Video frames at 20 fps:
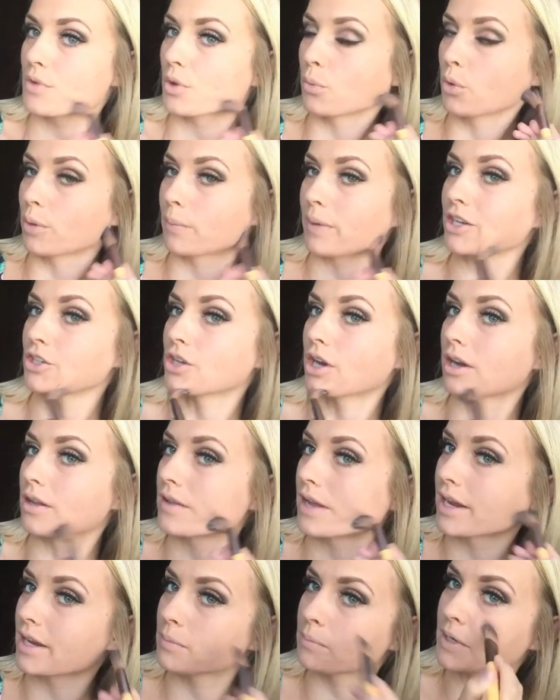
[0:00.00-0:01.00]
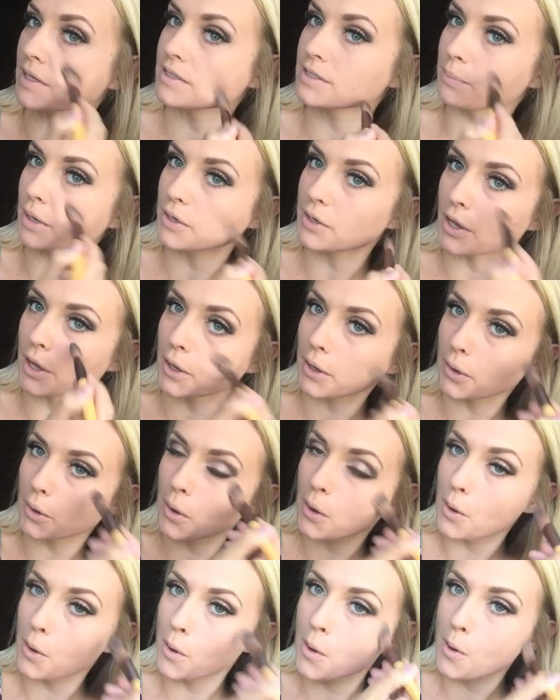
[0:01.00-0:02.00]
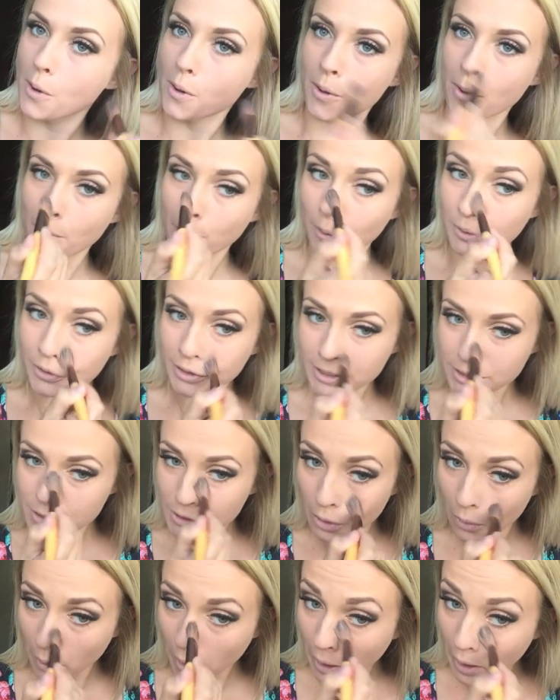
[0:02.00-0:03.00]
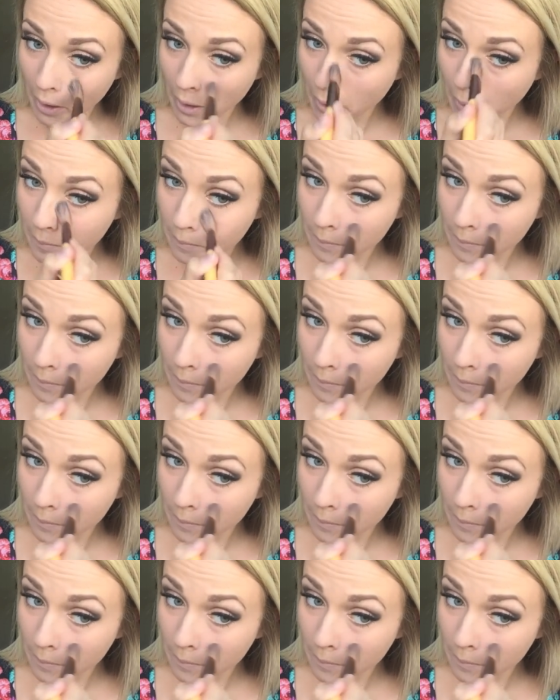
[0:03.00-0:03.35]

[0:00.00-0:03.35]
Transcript: where my jawline meets my neck, just so it